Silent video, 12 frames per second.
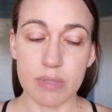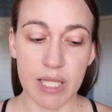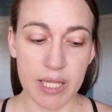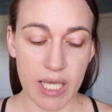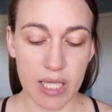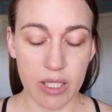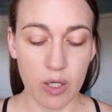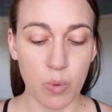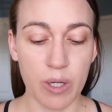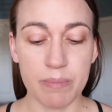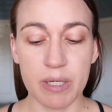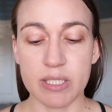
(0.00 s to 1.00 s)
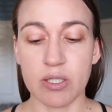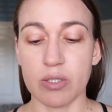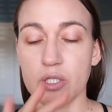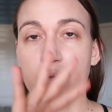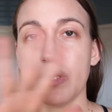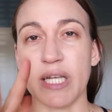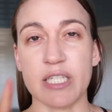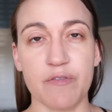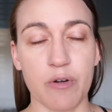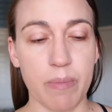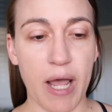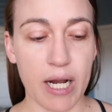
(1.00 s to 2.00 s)
in the Ilia one, but it's also like
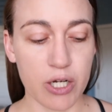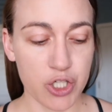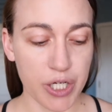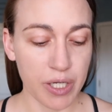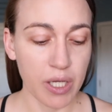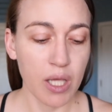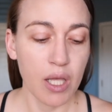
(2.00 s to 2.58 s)
different packaging.